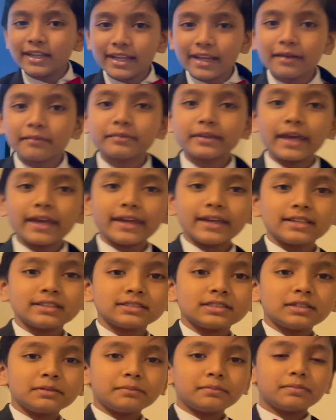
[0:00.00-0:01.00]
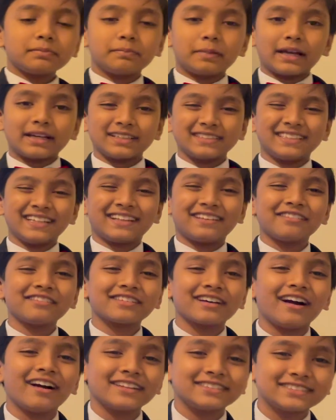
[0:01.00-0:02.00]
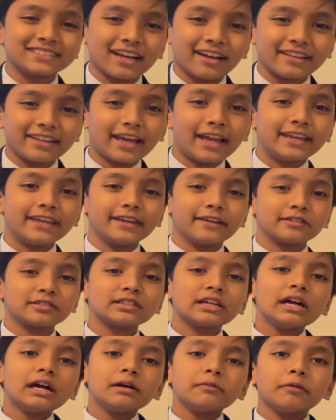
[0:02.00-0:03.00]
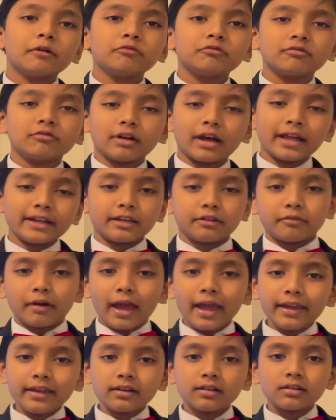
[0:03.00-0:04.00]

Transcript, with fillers: damn days because it took Einstein 10 years. But anyway,